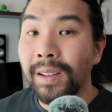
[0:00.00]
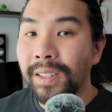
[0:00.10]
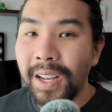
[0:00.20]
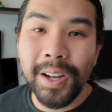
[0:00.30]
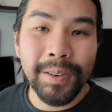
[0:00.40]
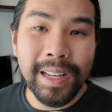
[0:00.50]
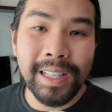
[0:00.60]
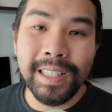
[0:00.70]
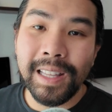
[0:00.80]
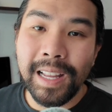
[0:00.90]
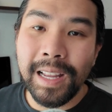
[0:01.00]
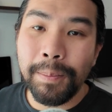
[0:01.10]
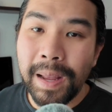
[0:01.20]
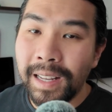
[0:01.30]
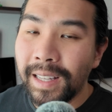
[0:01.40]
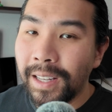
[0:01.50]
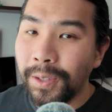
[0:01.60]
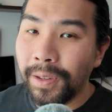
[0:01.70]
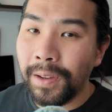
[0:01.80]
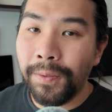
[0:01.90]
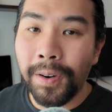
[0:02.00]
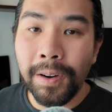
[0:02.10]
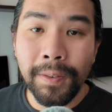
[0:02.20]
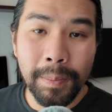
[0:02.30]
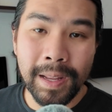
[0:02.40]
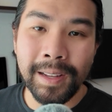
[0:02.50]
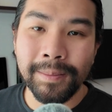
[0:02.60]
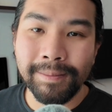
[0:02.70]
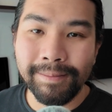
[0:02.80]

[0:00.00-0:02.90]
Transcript: So it's the base S24 for me.